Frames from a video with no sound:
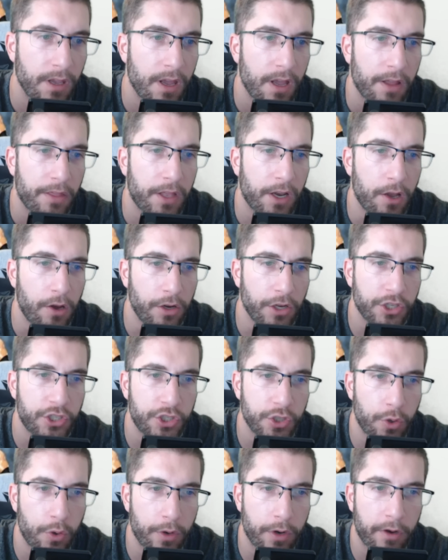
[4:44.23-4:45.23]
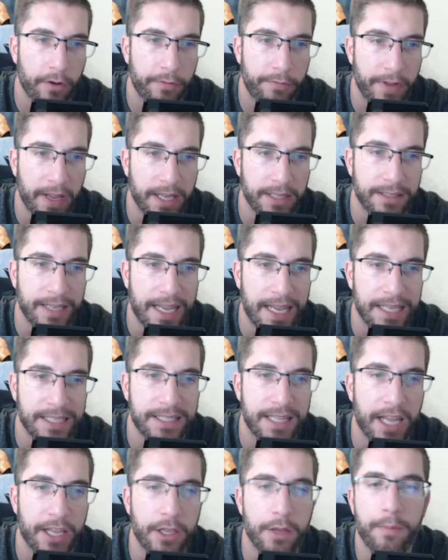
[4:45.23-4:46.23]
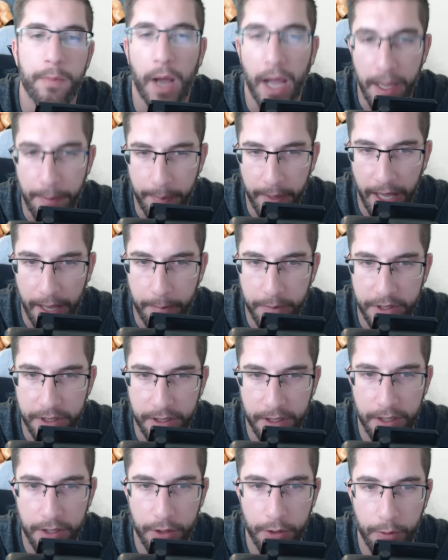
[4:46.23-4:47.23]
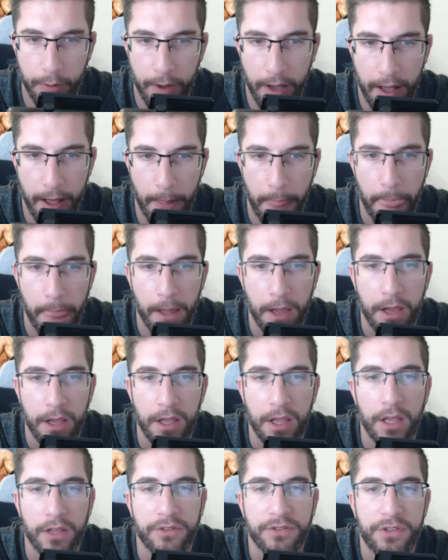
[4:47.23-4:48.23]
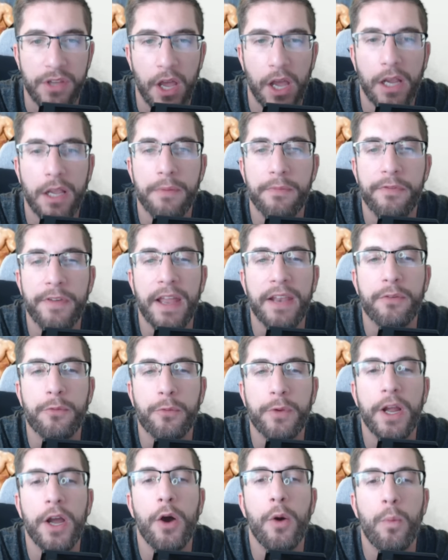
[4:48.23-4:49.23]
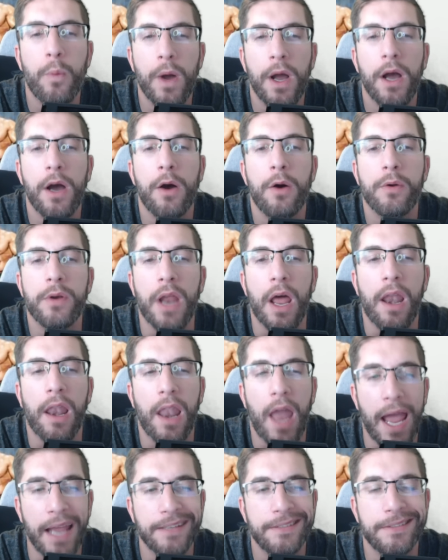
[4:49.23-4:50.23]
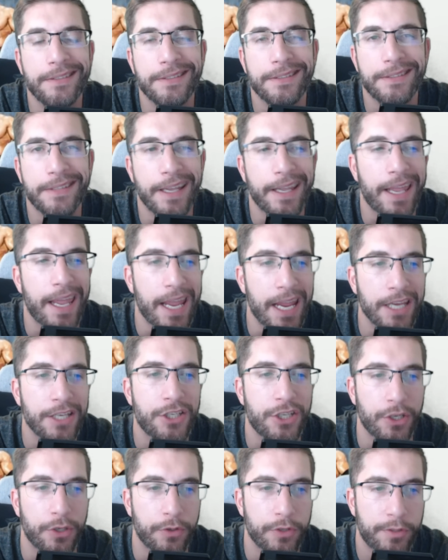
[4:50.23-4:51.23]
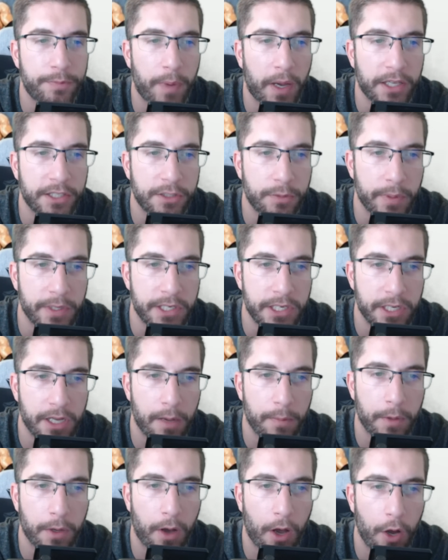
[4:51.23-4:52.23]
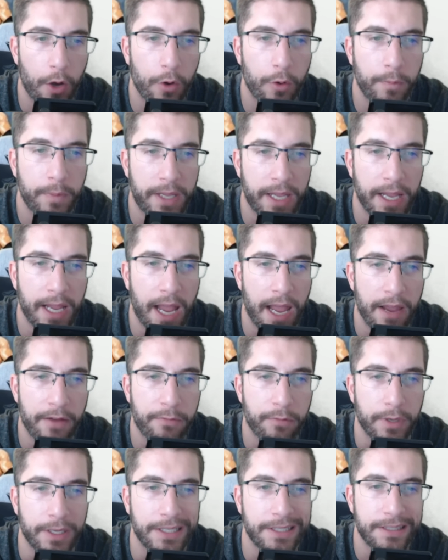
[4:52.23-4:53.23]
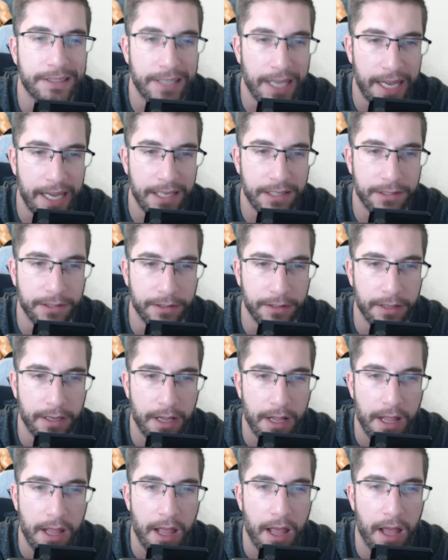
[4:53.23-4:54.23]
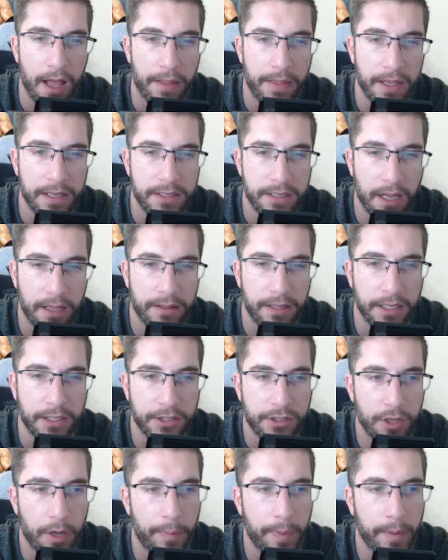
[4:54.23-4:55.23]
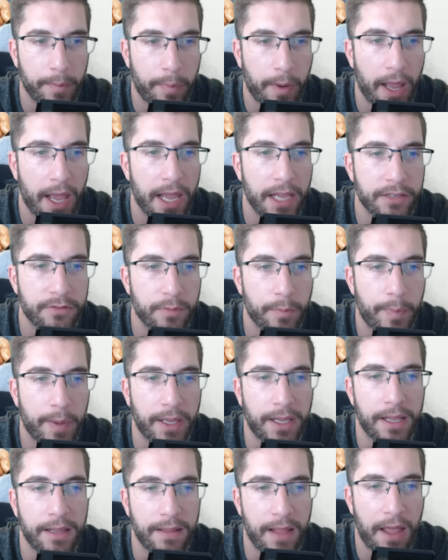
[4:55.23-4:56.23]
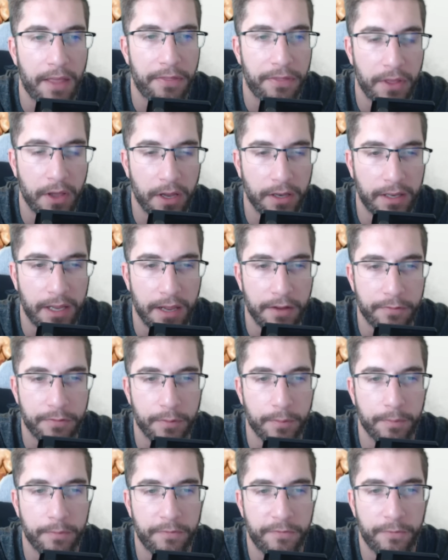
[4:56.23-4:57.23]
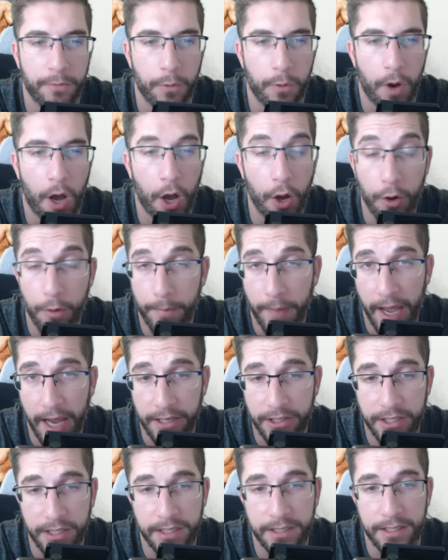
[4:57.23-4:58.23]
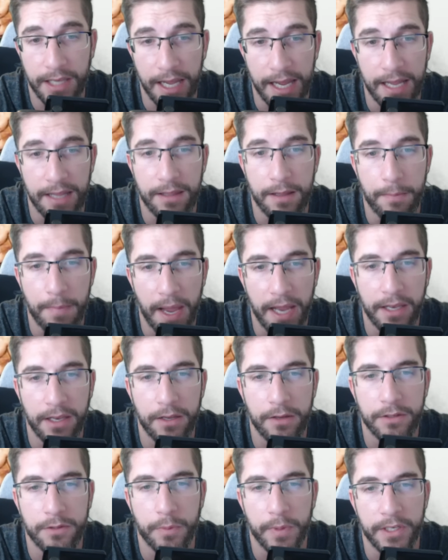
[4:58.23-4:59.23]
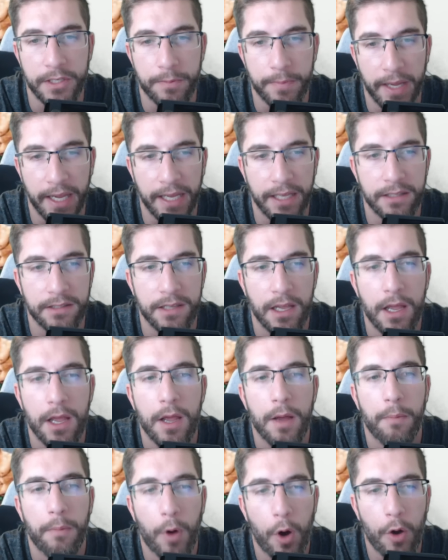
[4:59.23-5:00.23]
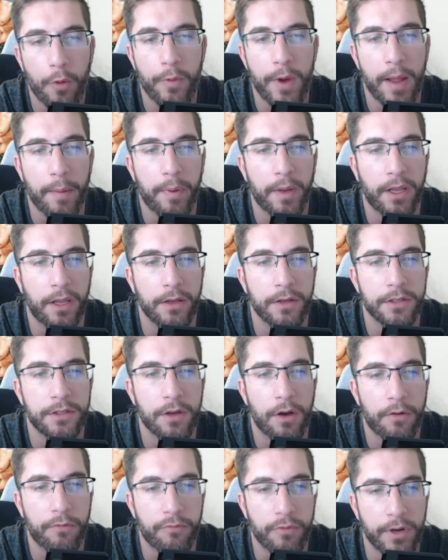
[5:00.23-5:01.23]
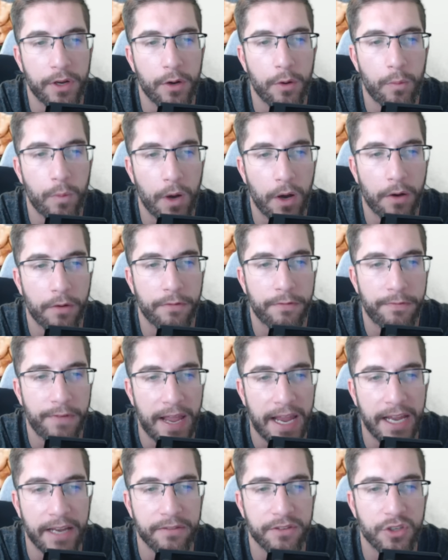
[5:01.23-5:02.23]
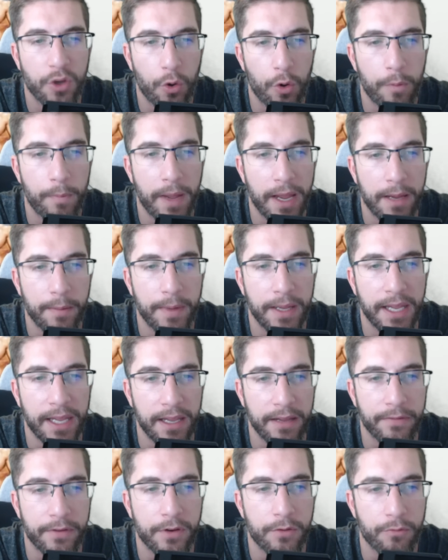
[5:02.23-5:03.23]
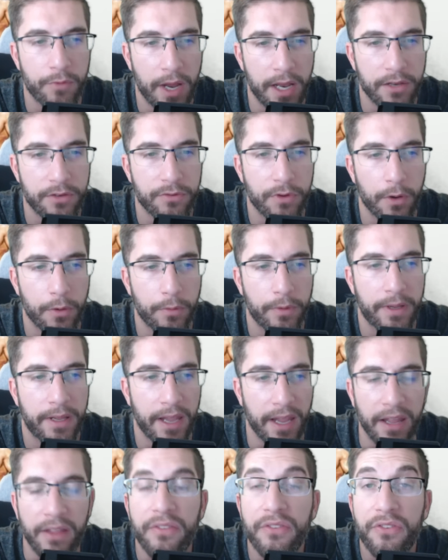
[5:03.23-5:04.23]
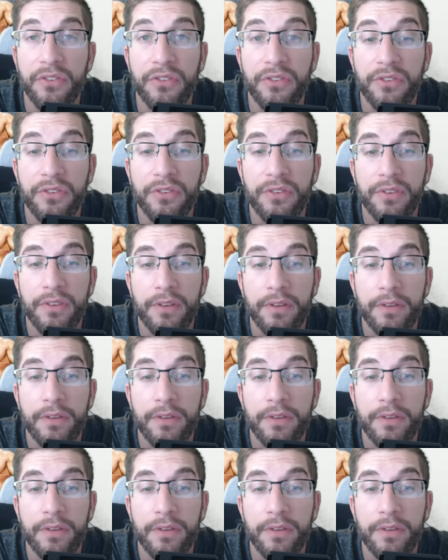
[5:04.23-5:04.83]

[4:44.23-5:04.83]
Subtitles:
The long and short of it is that you might be able to circumvent real-world licensing issues by switching up your home kit every season. There's nothing stopping players from picking that third kit from 4 home matches in the menus, which means more replicas of real-world faves or maybe even retro kits.